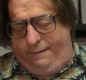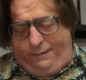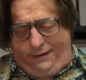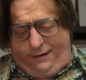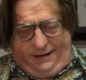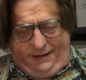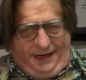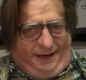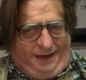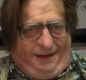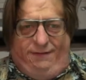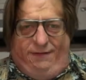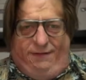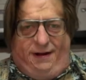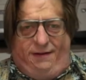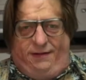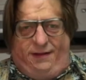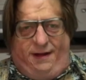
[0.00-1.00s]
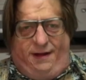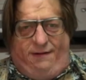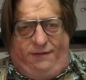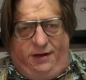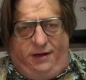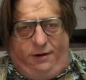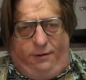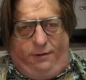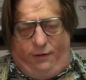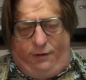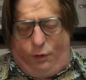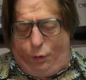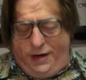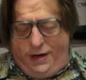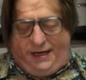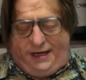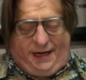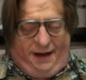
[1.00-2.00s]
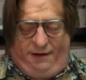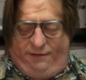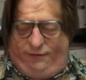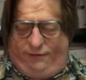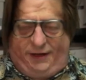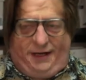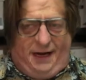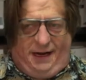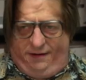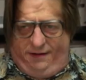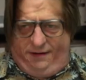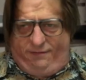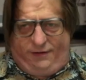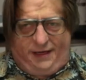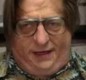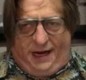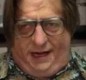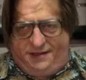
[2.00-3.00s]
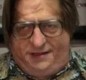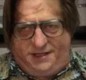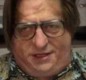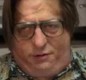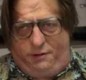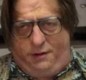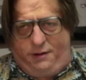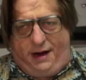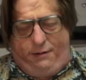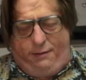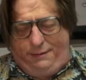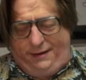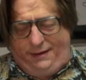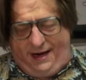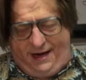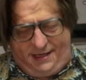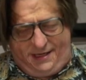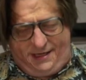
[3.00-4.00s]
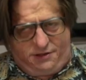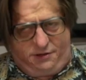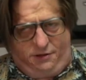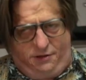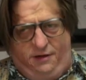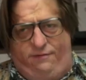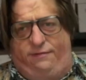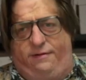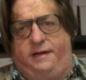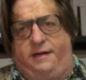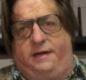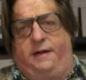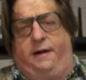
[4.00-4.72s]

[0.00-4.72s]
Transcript: But like even after in a week I had forgotten sort of how it began, sort of